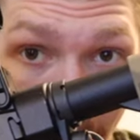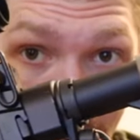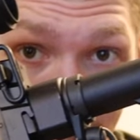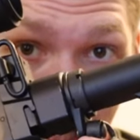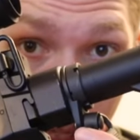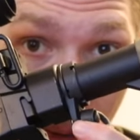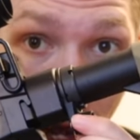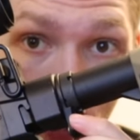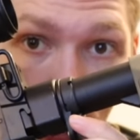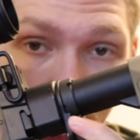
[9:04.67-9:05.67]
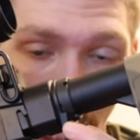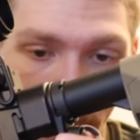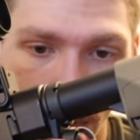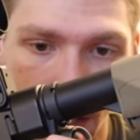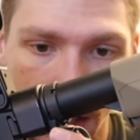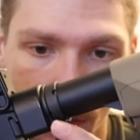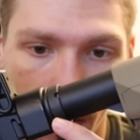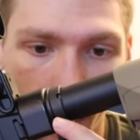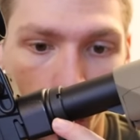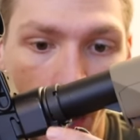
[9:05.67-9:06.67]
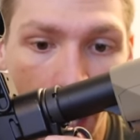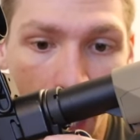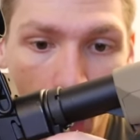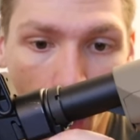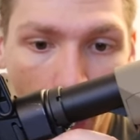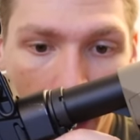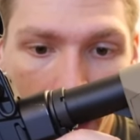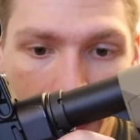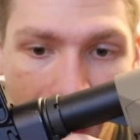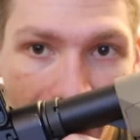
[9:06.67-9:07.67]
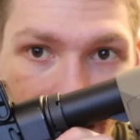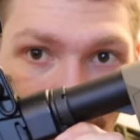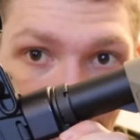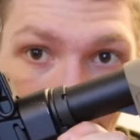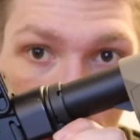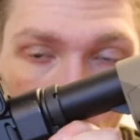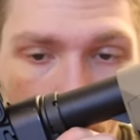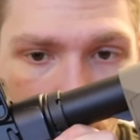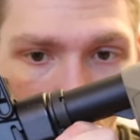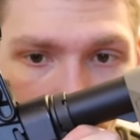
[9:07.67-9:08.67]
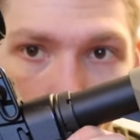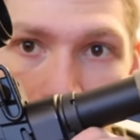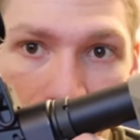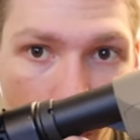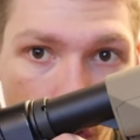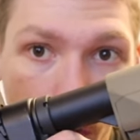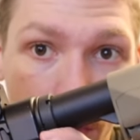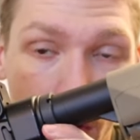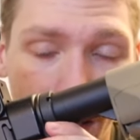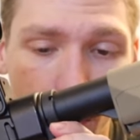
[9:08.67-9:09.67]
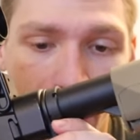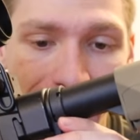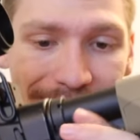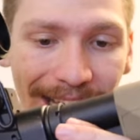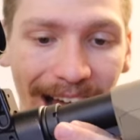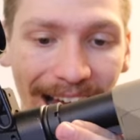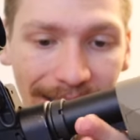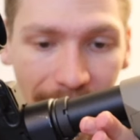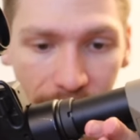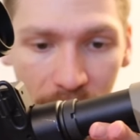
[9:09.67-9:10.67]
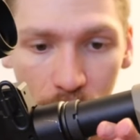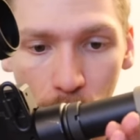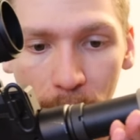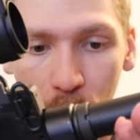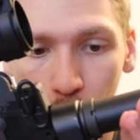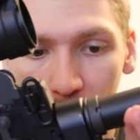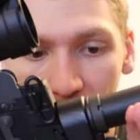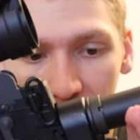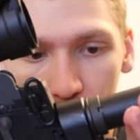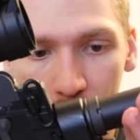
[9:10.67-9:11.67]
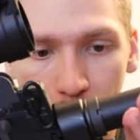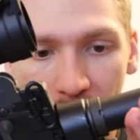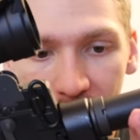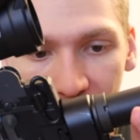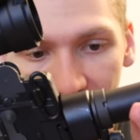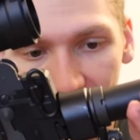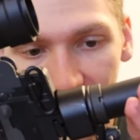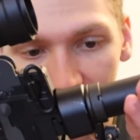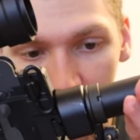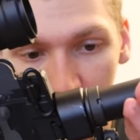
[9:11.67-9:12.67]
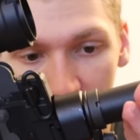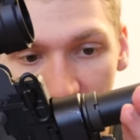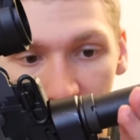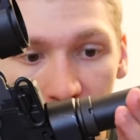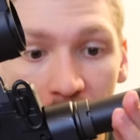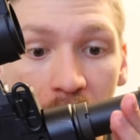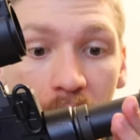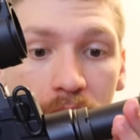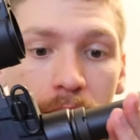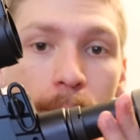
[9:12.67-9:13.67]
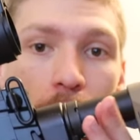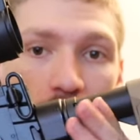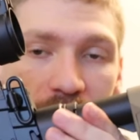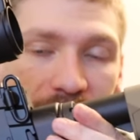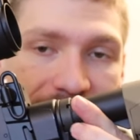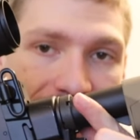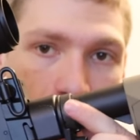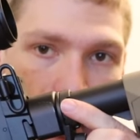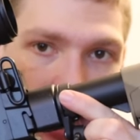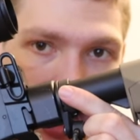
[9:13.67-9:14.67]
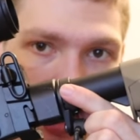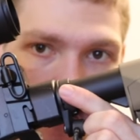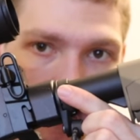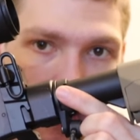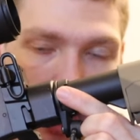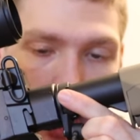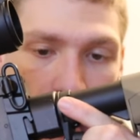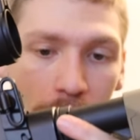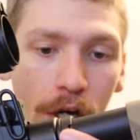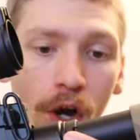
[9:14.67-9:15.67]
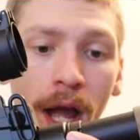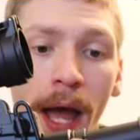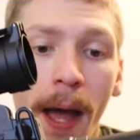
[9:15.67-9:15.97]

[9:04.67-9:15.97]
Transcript: a sling mount, sling swivel, that goes on the buffer tube. So that's what I did. I did have to get a little bit creative with mine, and I kind of had to shave some parts of it down to get it to fit on here,